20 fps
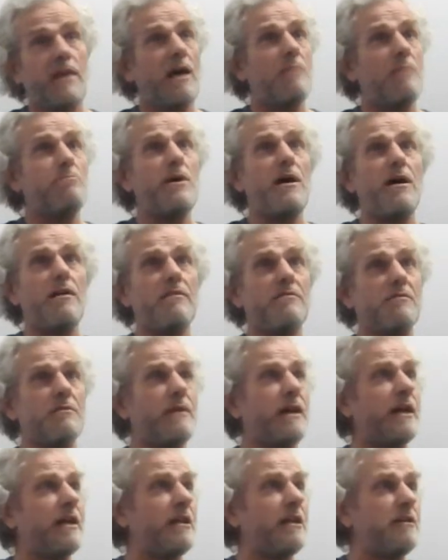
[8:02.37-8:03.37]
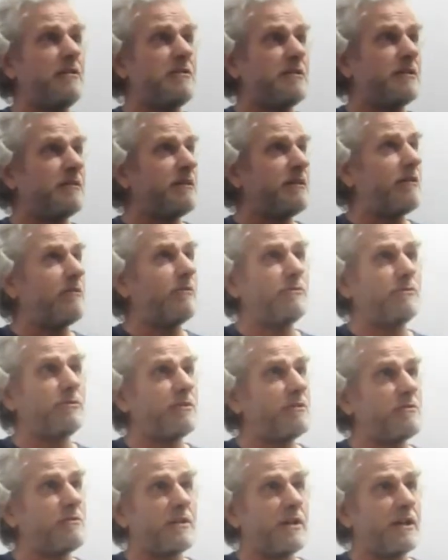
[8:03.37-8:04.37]
Our bathroom, our kitchen, they're
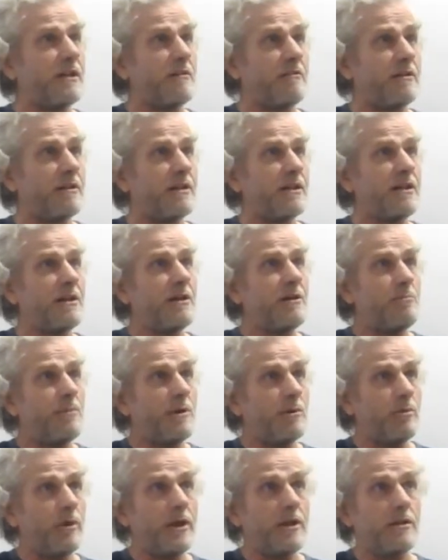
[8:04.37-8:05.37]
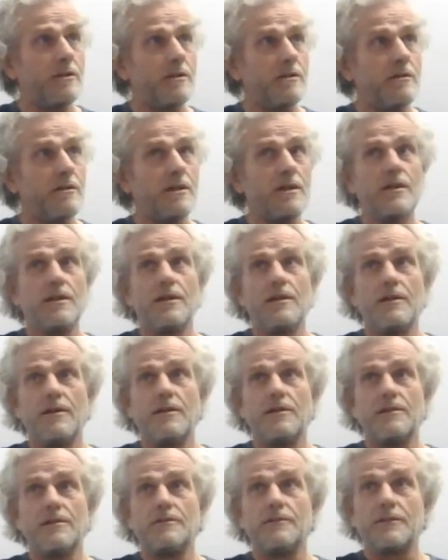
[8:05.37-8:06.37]
also sacred. But we can
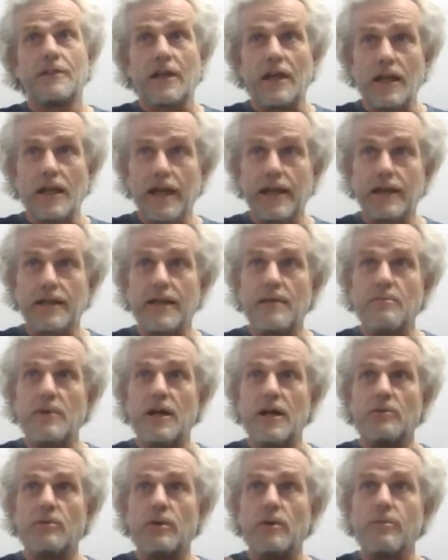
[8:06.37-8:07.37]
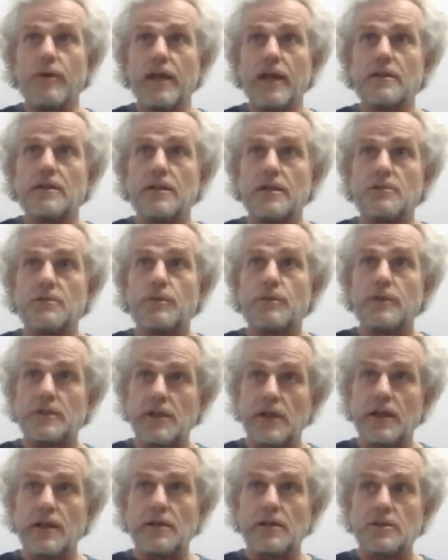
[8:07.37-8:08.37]
collect our mind when we enter this
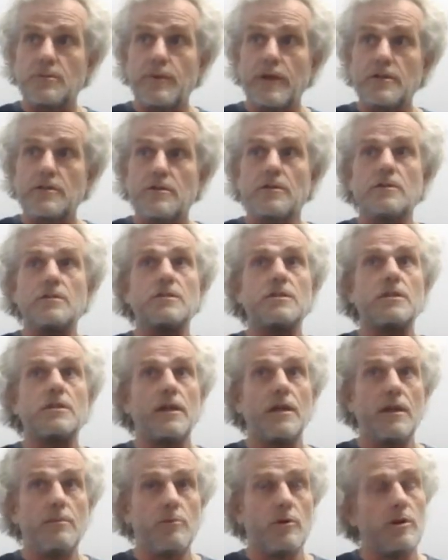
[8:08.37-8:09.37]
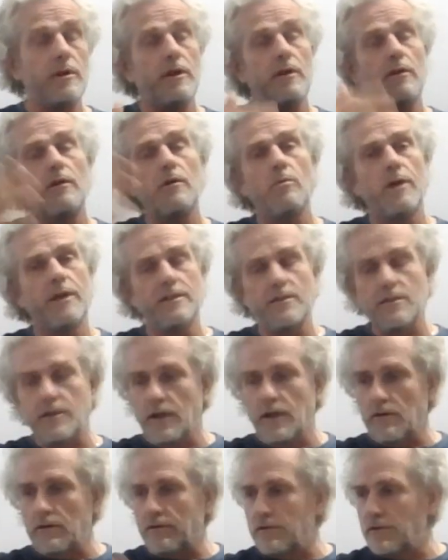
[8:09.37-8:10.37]
particular space on a Sunday morning or a
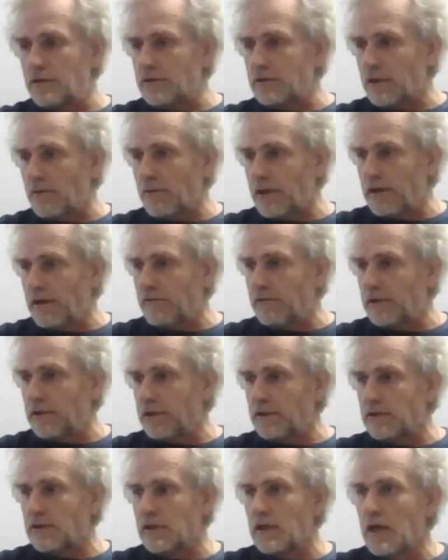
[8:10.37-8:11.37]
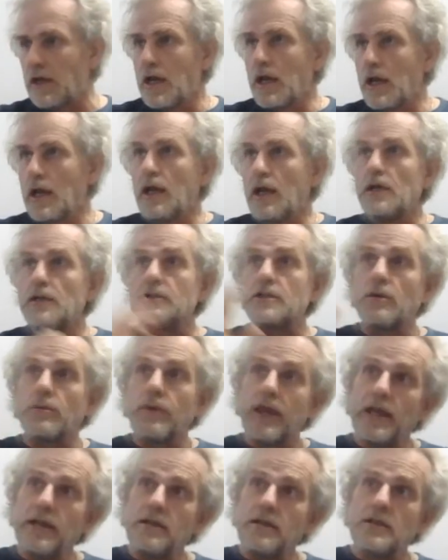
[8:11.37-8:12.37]
Wednesday or a Thursday, whenever it is. So
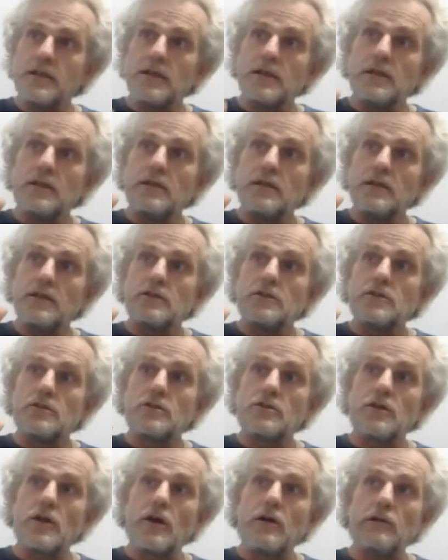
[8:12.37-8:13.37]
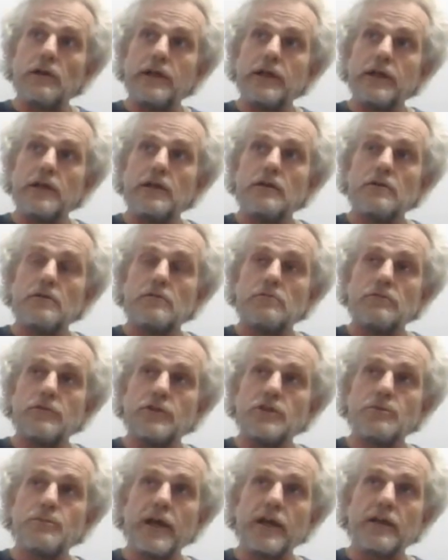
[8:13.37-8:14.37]
we enter slowly,
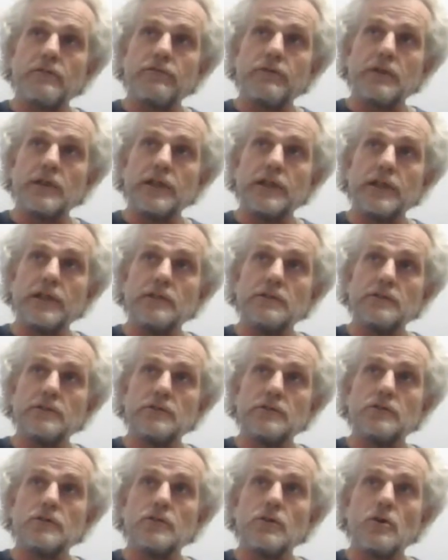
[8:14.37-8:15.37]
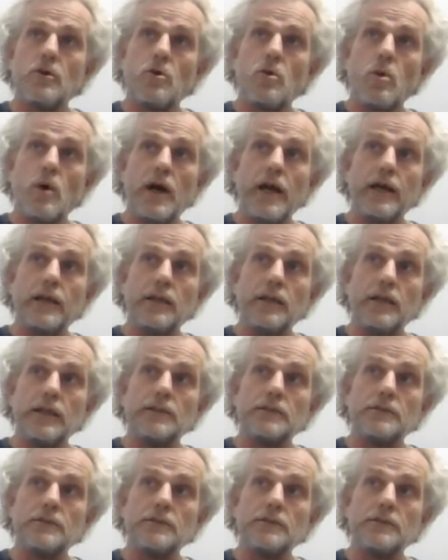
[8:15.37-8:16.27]
respectfully, quietly.